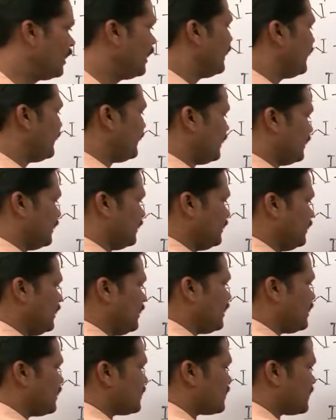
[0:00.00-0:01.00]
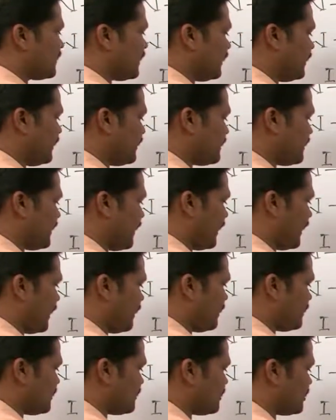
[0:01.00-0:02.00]
Here Z is
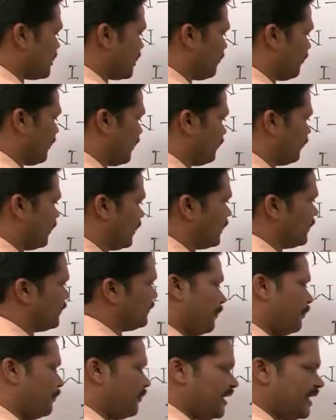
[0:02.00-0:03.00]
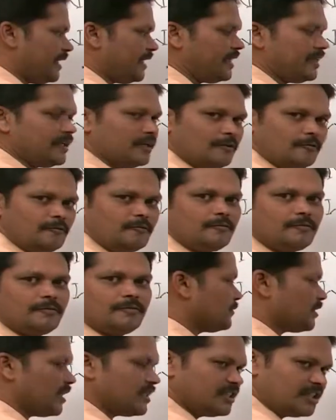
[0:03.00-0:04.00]
a German word. Meaning of
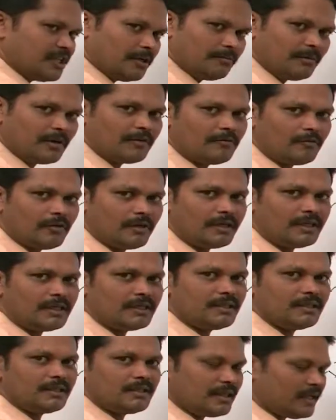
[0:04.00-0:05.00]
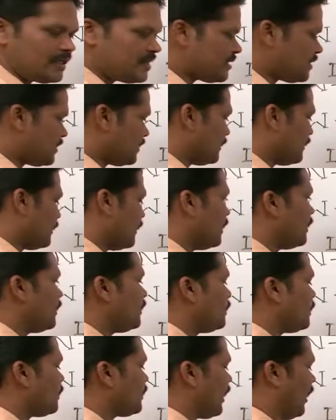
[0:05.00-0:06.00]
the German word is
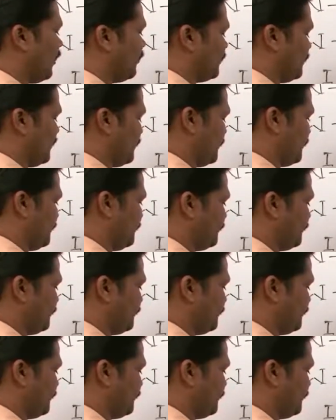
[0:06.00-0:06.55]
to count.